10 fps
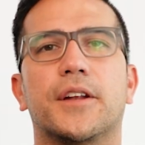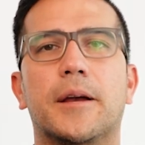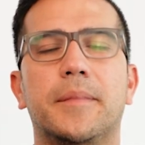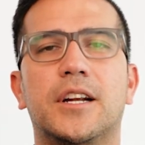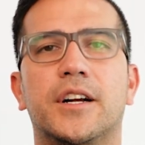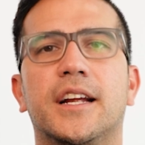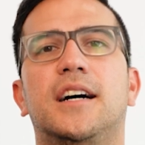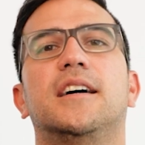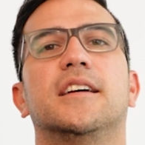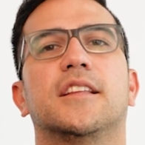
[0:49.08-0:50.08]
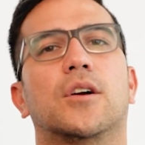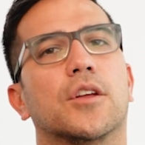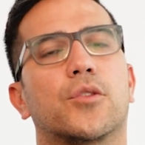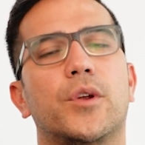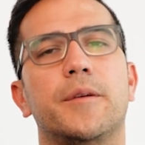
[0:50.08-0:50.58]
Eimeria, and there are
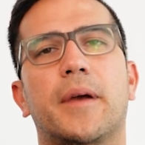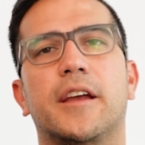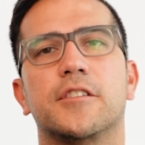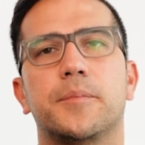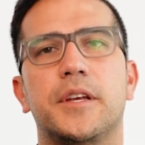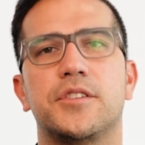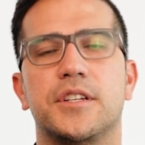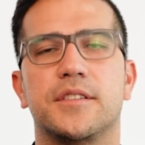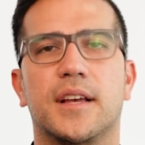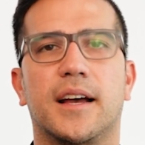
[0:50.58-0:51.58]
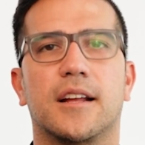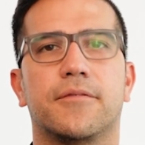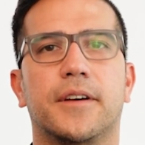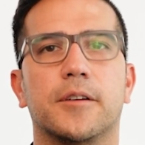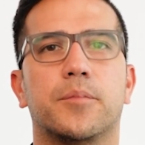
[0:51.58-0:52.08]
three main species that affect